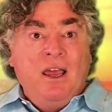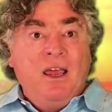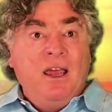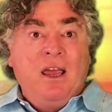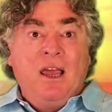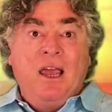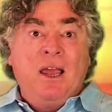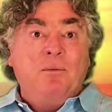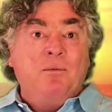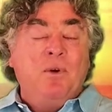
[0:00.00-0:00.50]

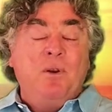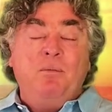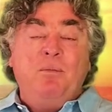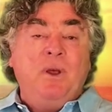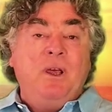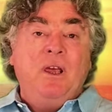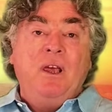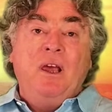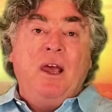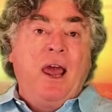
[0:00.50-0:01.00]
It would
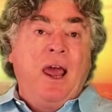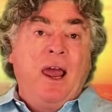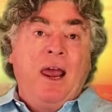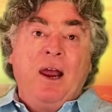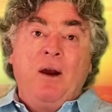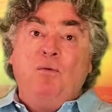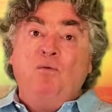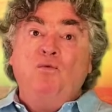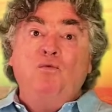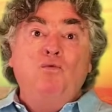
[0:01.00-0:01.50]
be
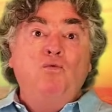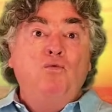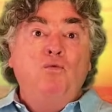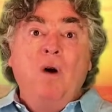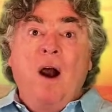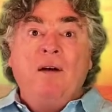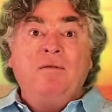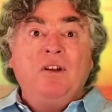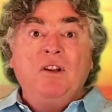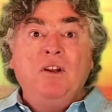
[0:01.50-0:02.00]
a
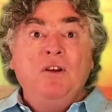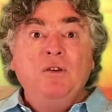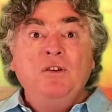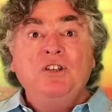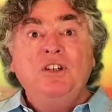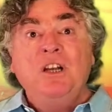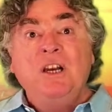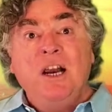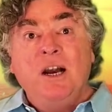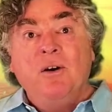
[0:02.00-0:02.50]

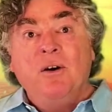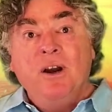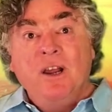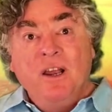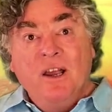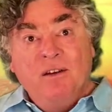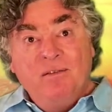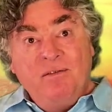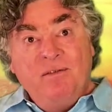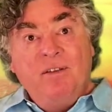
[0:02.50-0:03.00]
revolutionary
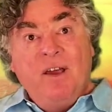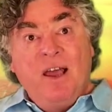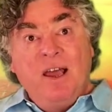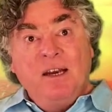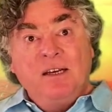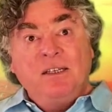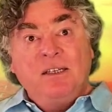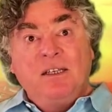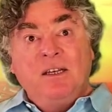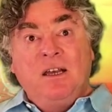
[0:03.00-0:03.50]

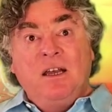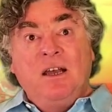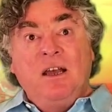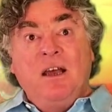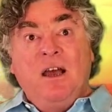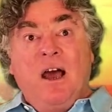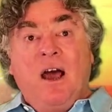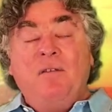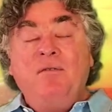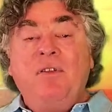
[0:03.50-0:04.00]
event
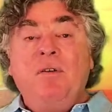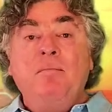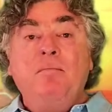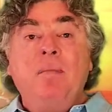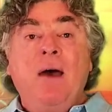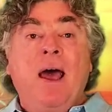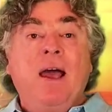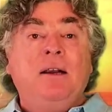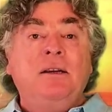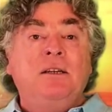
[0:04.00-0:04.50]
of the
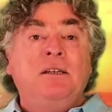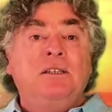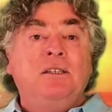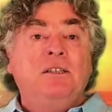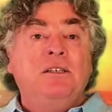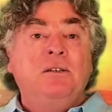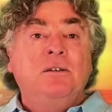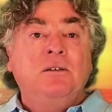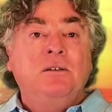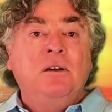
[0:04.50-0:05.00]

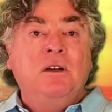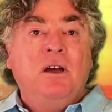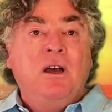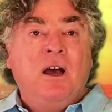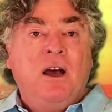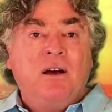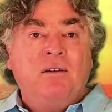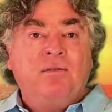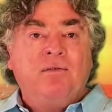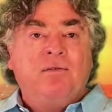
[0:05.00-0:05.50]
magnitude
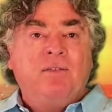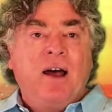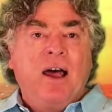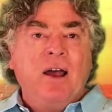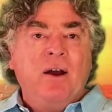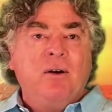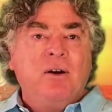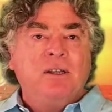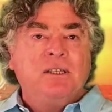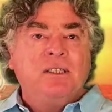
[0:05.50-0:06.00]
of
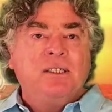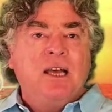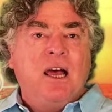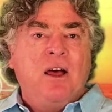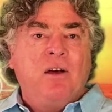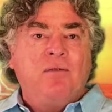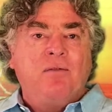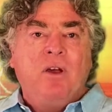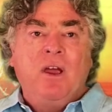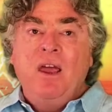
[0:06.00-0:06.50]
fire
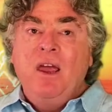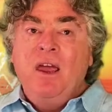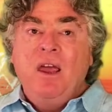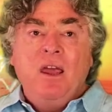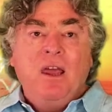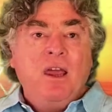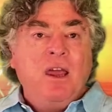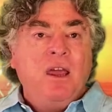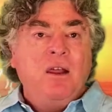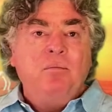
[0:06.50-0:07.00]
itself.
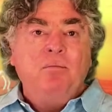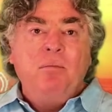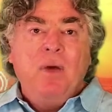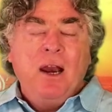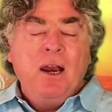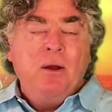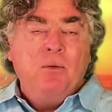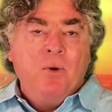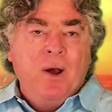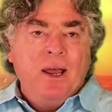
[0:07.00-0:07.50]
In
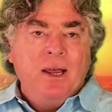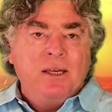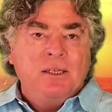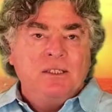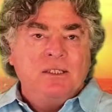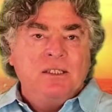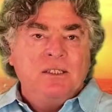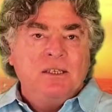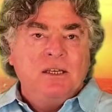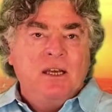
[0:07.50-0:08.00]
many
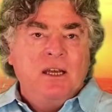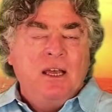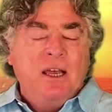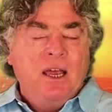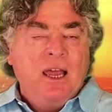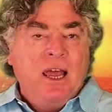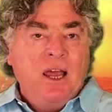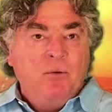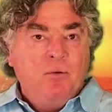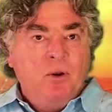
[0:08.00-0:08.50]
ways,
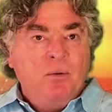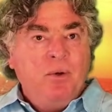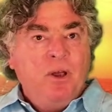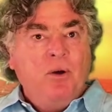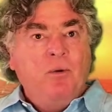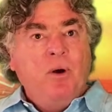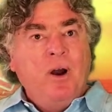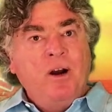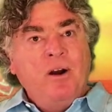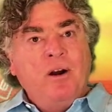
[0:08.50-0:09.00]
it would be
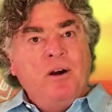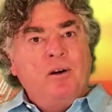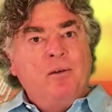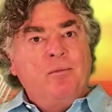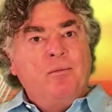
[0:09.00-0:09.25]
greater